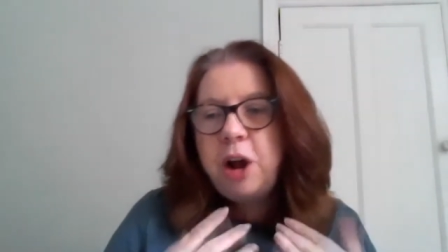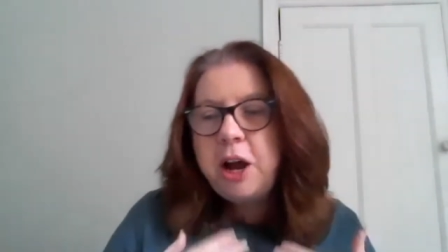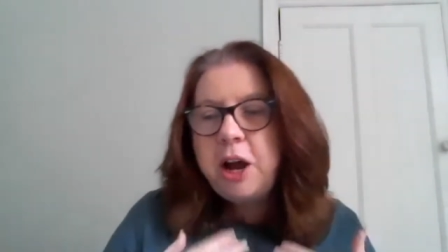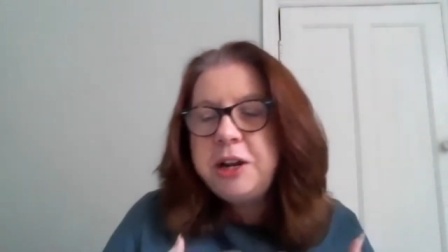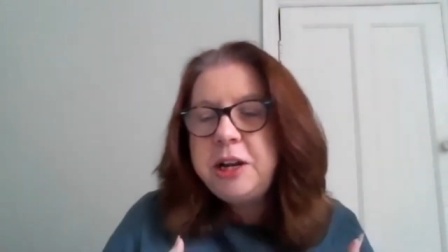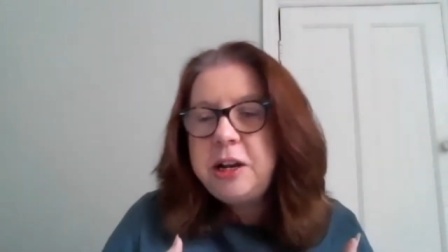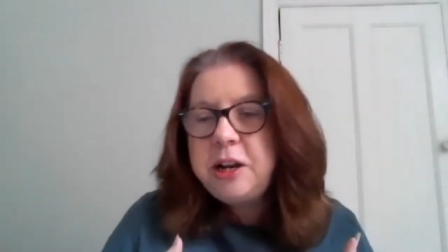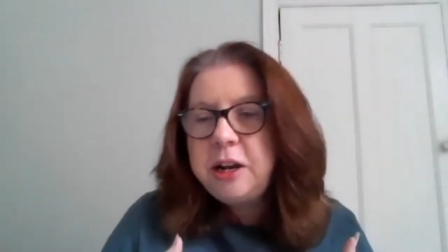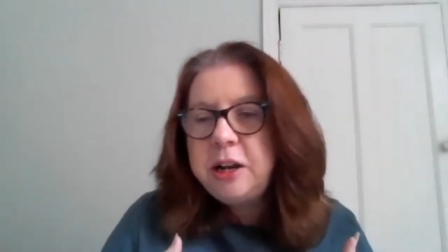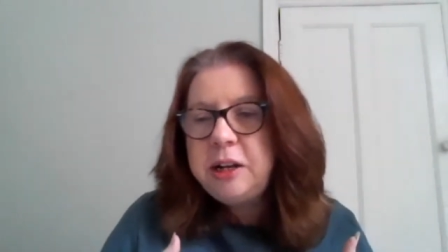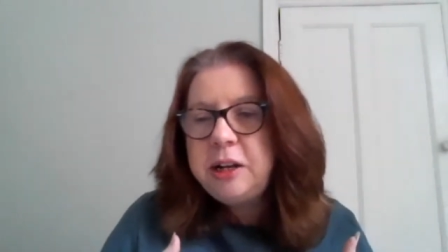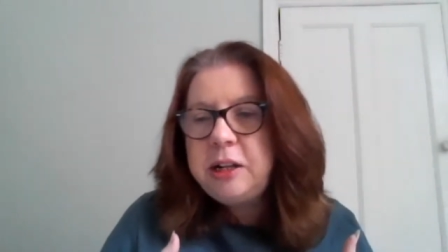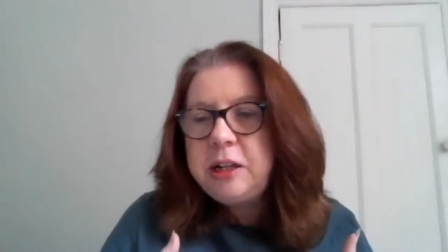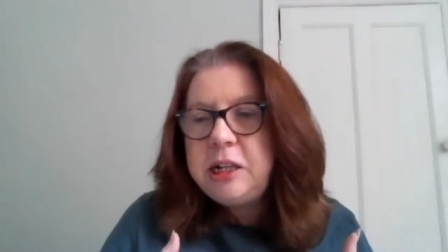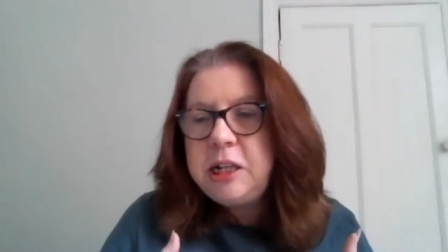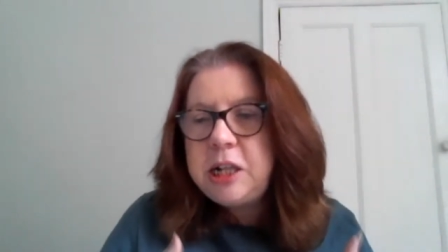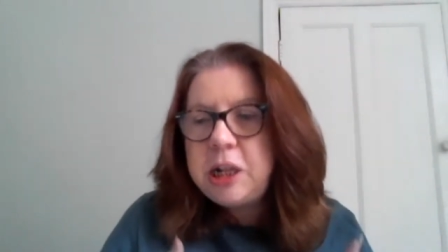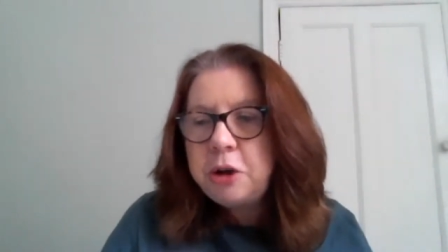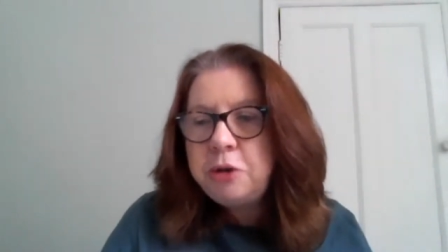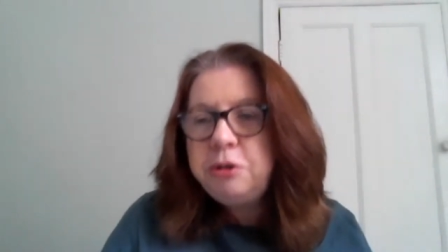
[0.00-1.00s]
a
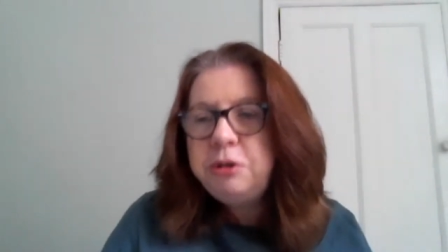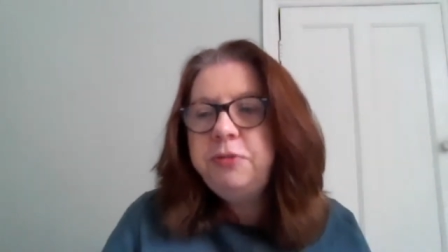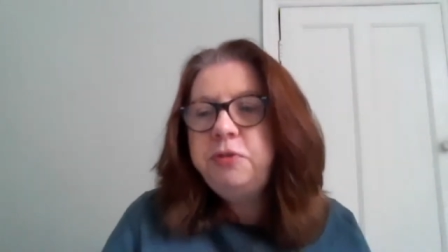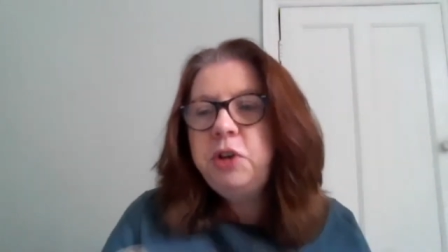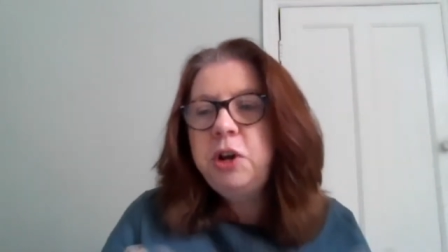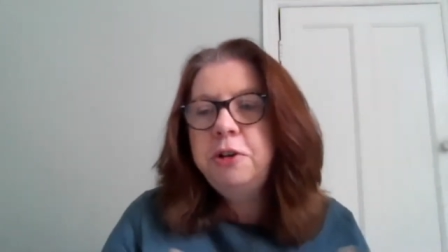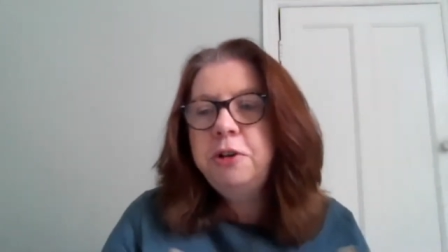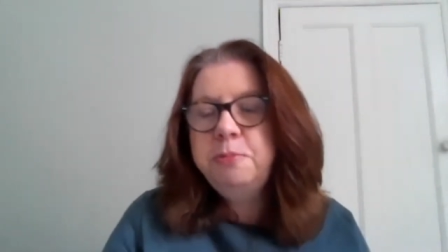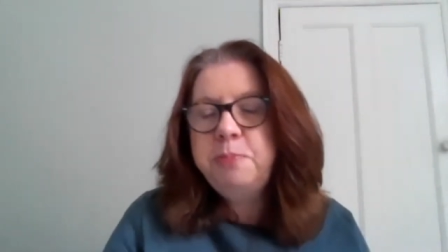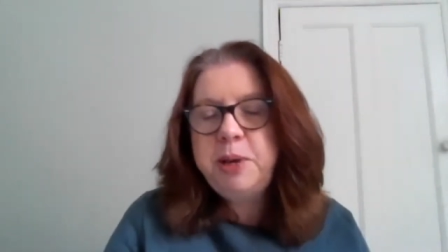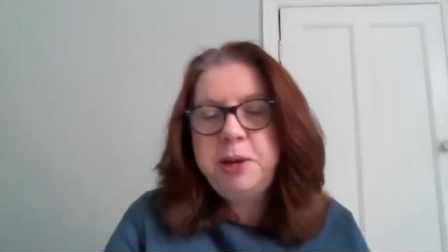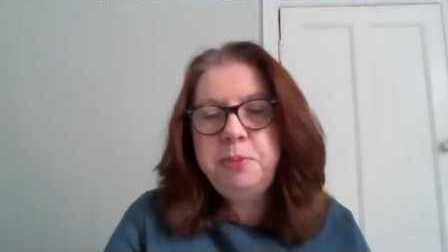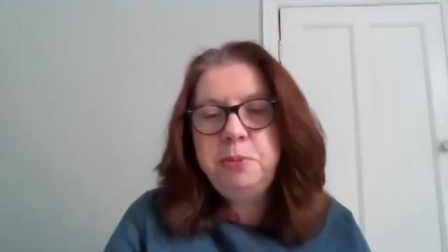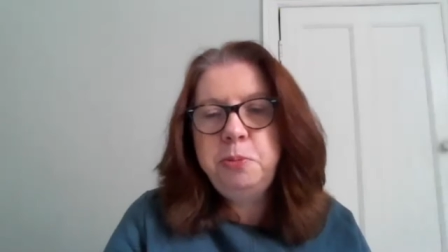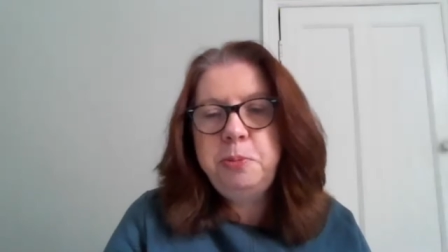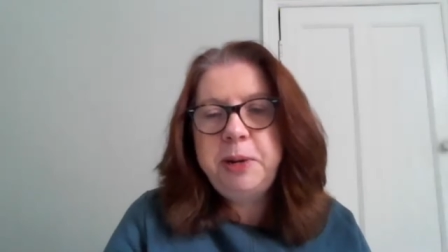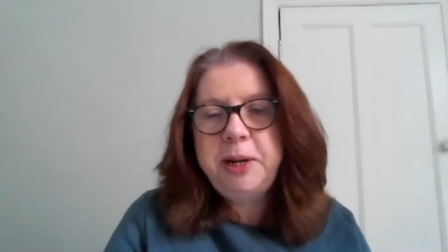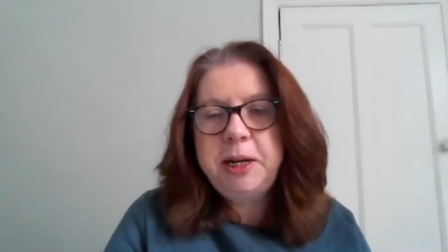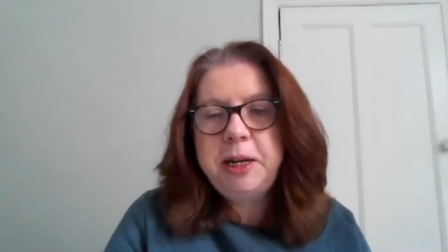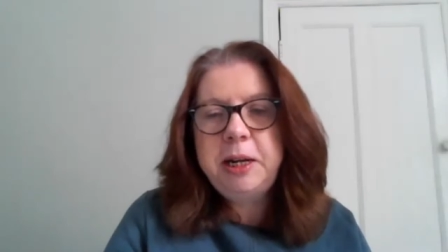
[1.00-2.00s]
load of young people
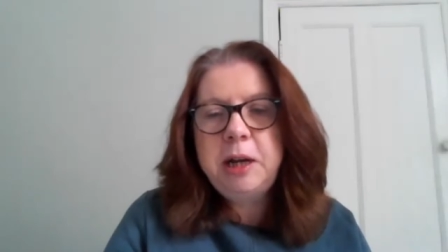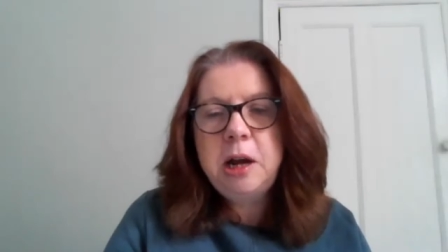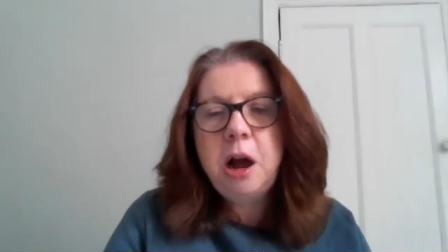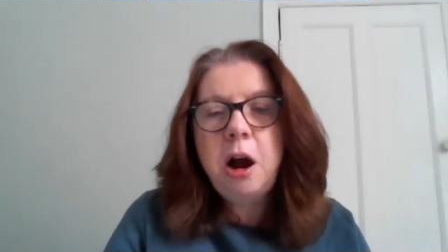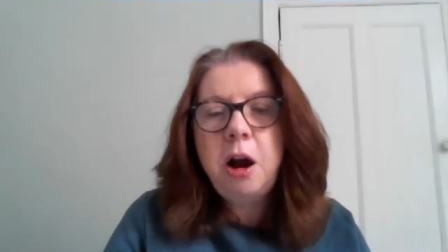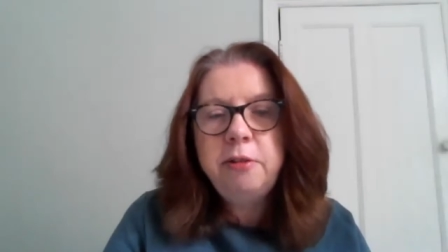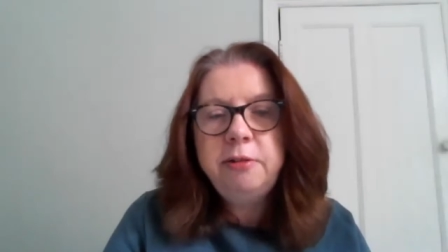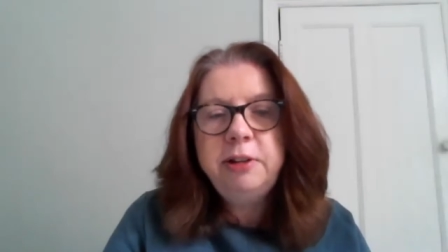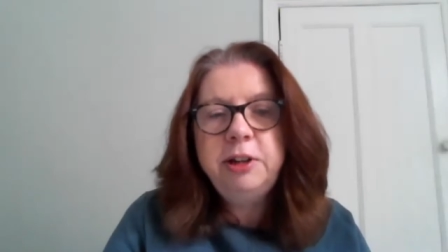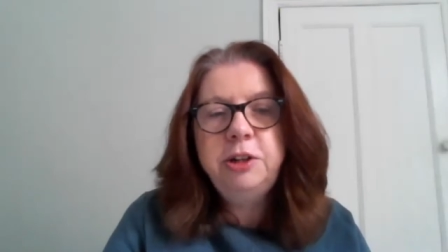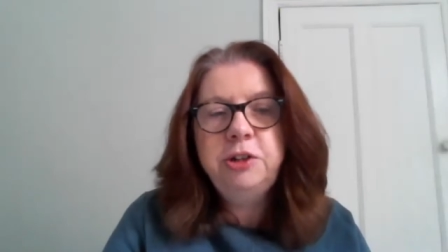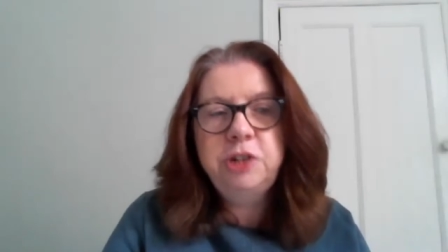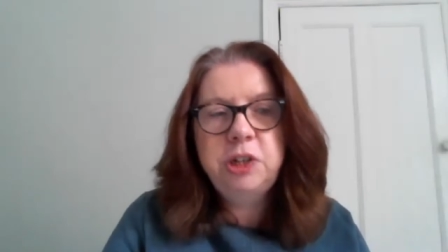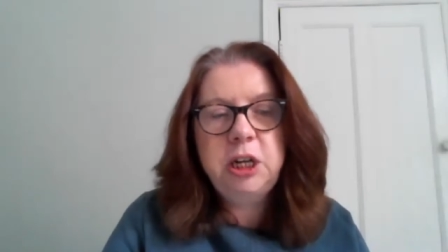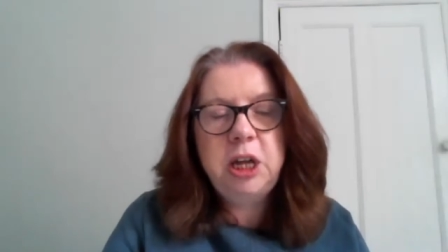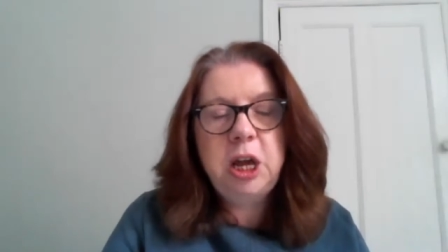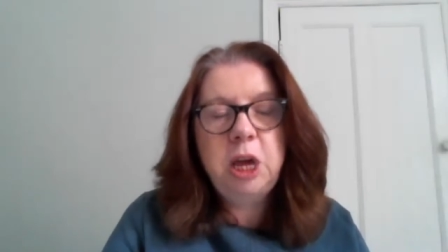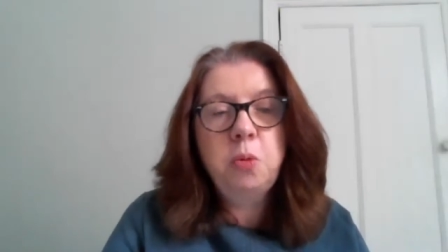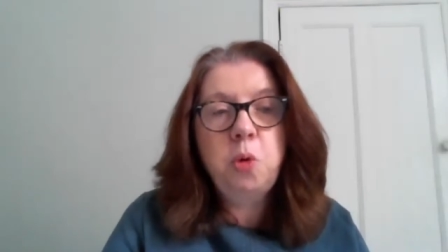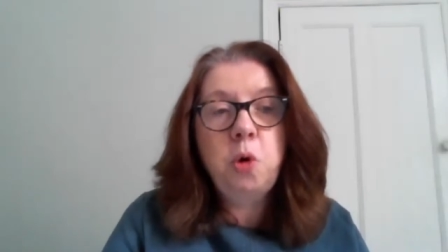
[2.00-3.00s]
being encouraged
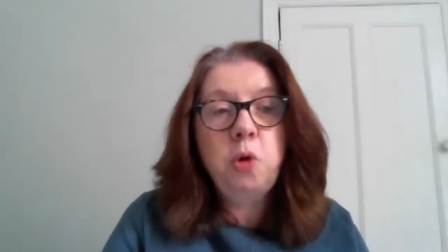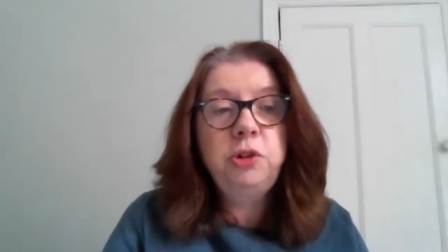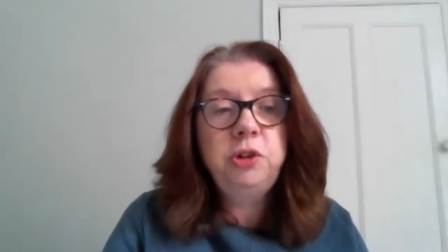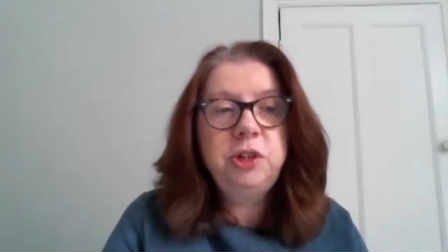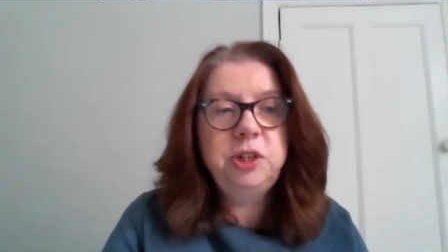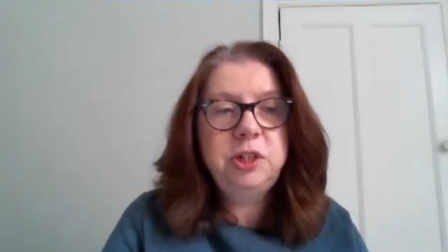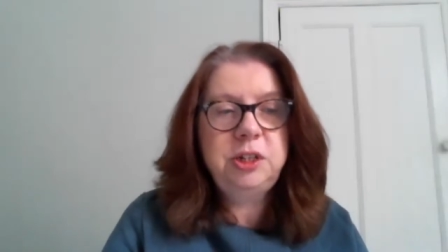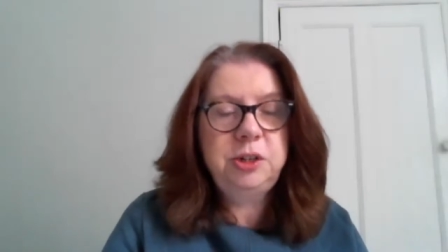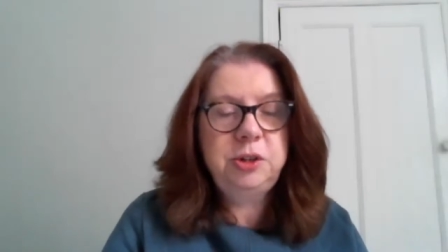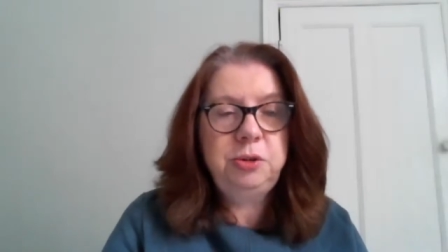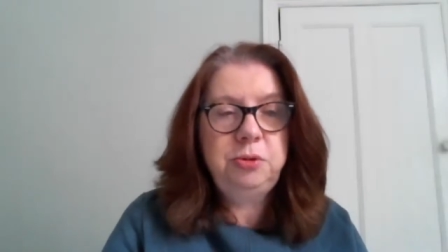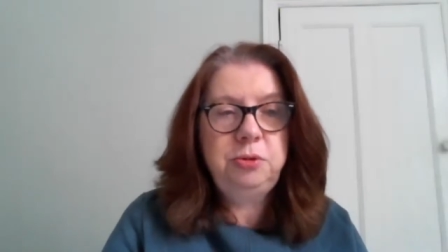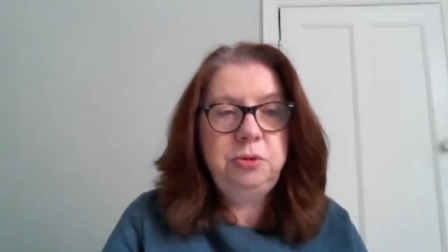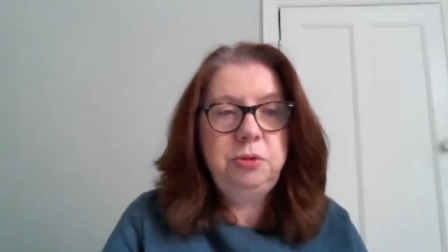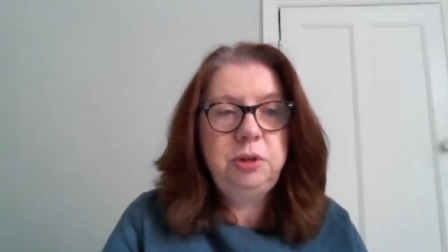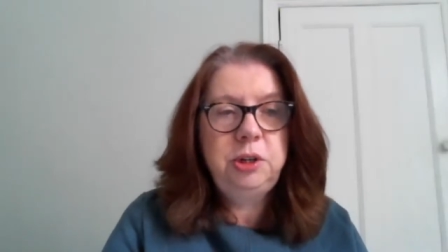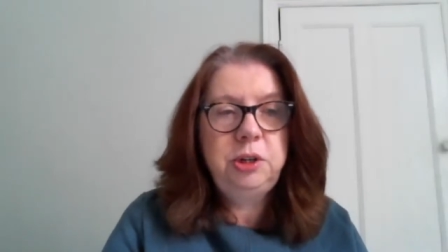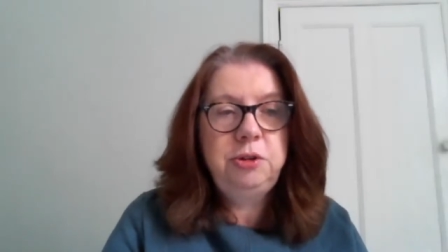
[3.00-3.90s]
to go on to